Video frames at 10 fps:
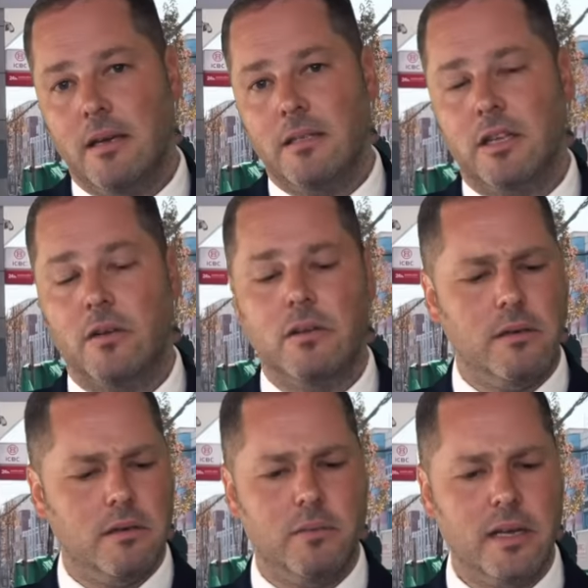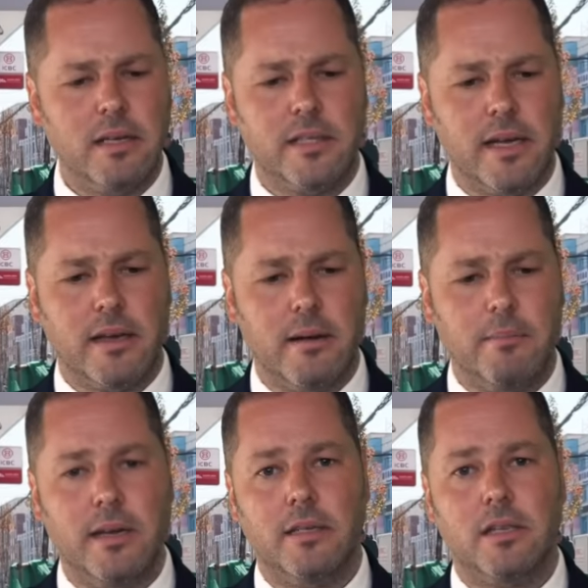So the real estate
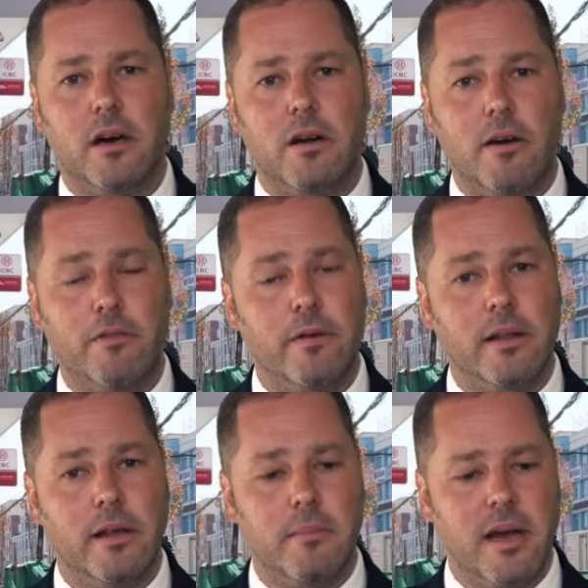companies are offering them